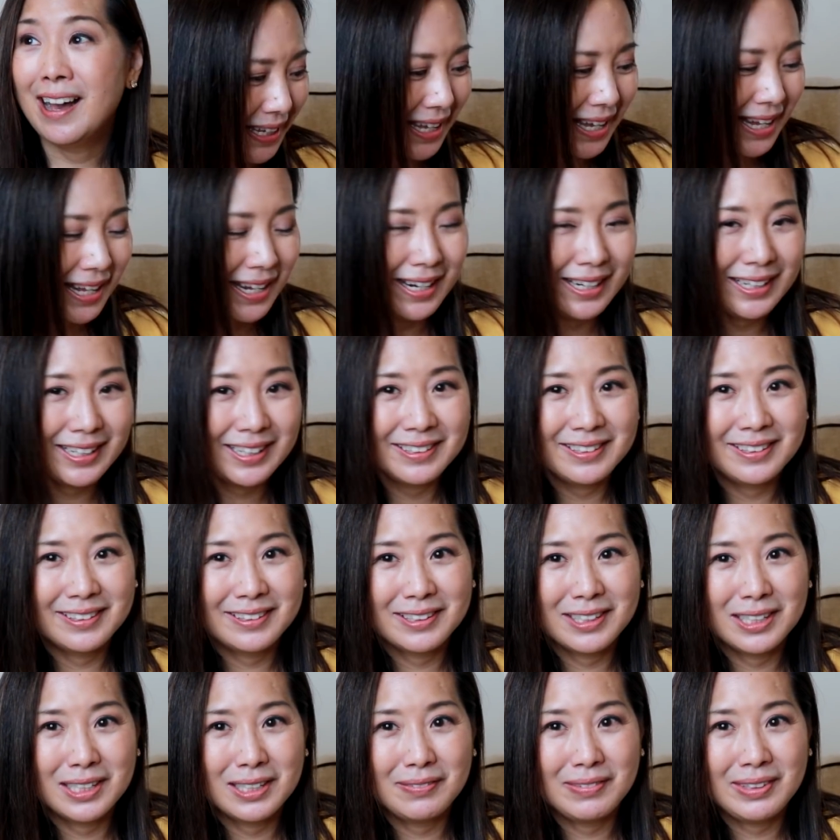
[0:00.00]
And I guess it's
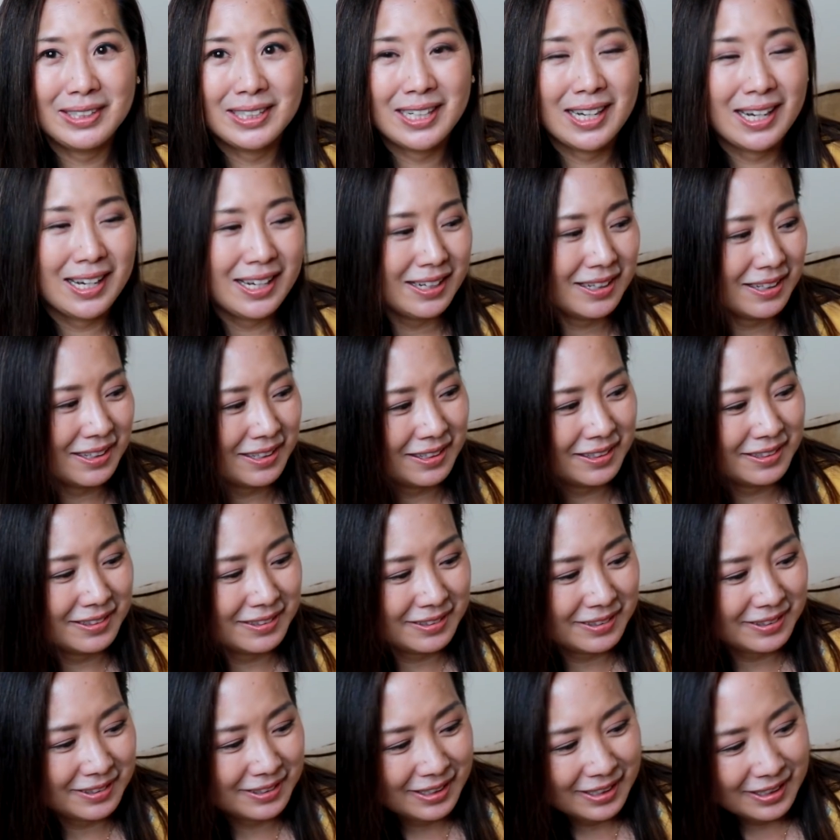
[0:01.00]
gonna be Kaya
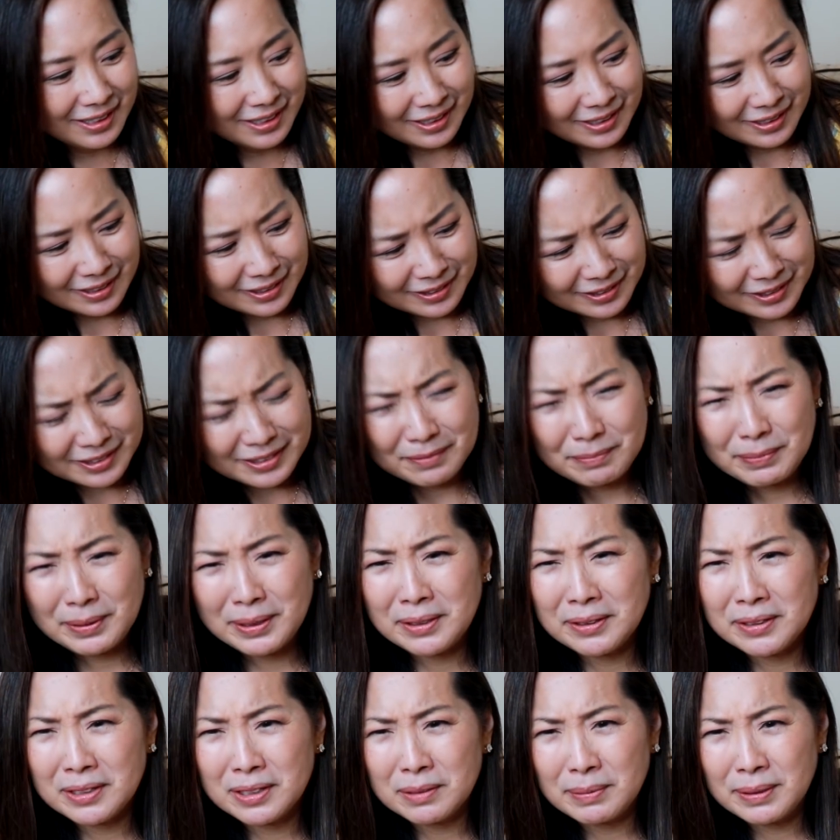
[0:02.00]
because she
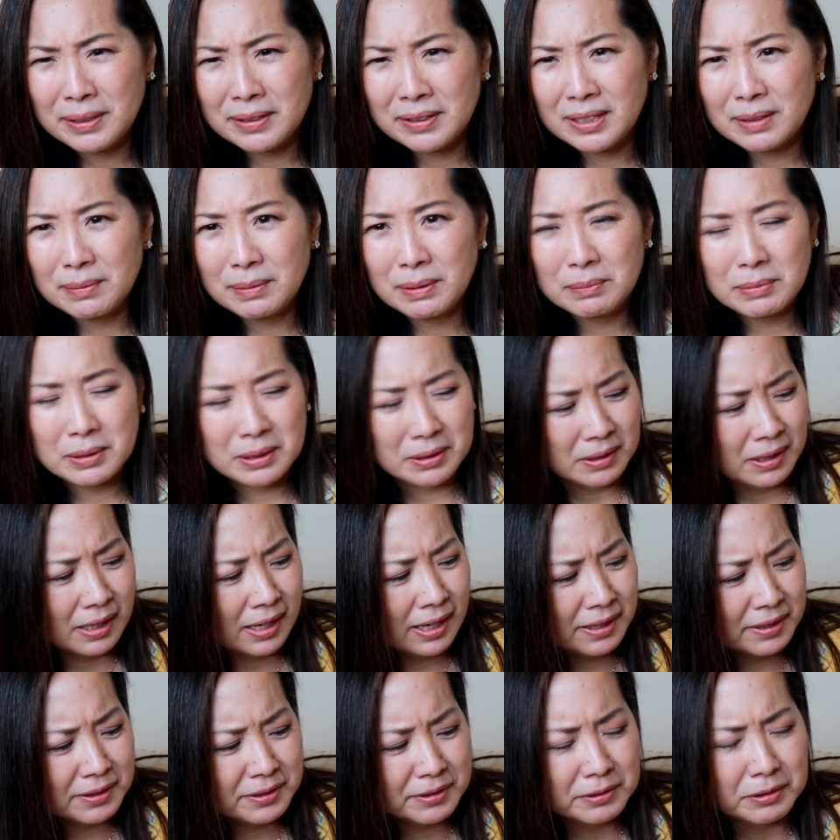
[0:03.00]
appears to be sleeping, but her
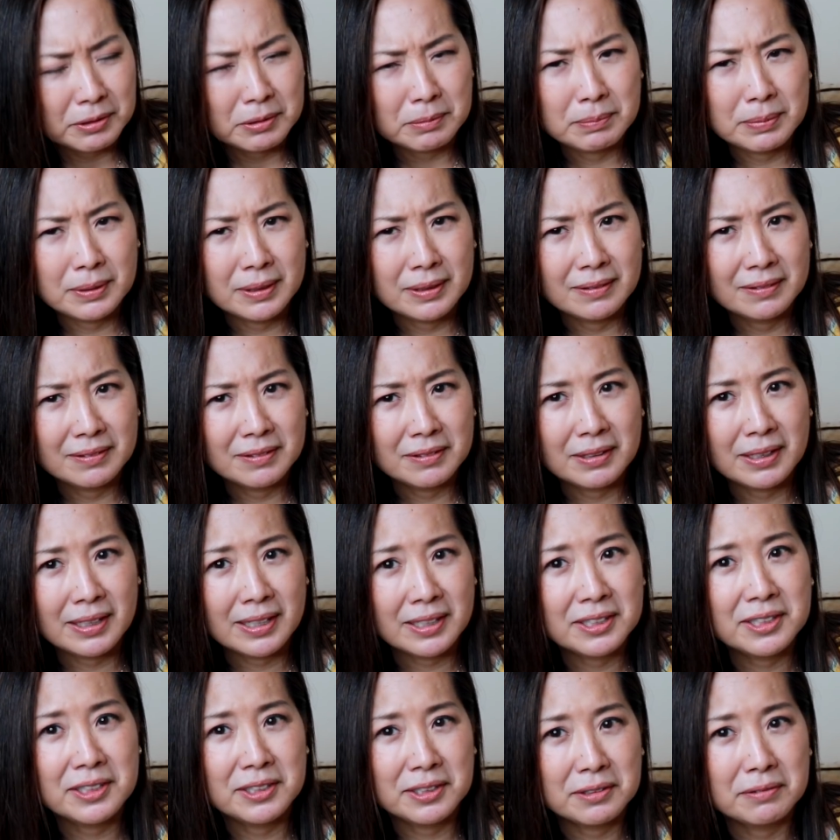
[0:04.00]
eyes are open. So I
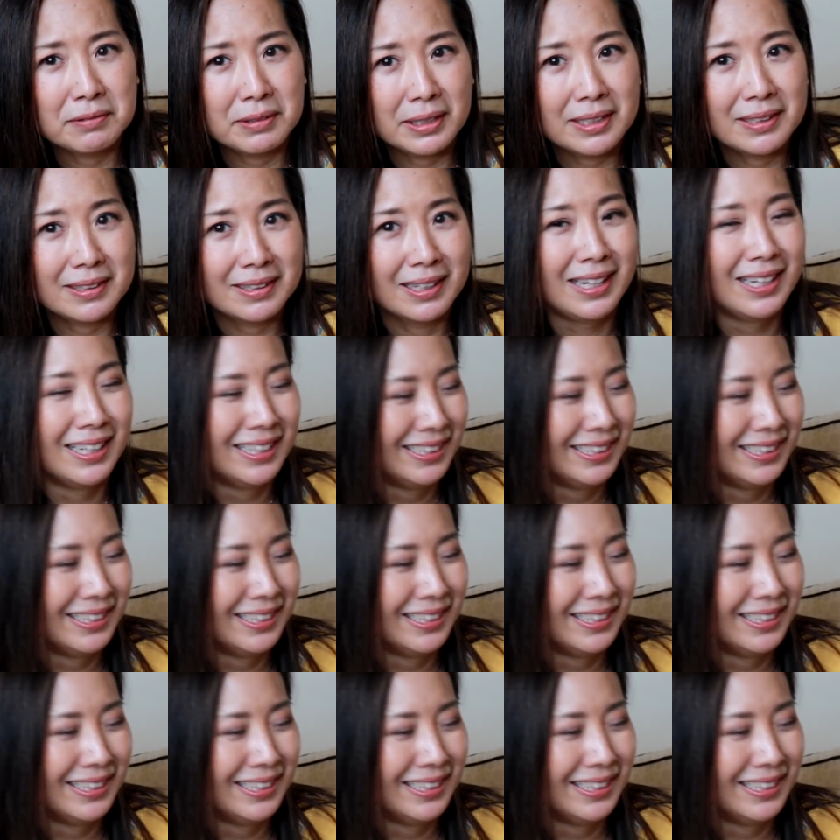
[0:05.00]
guess she's awake.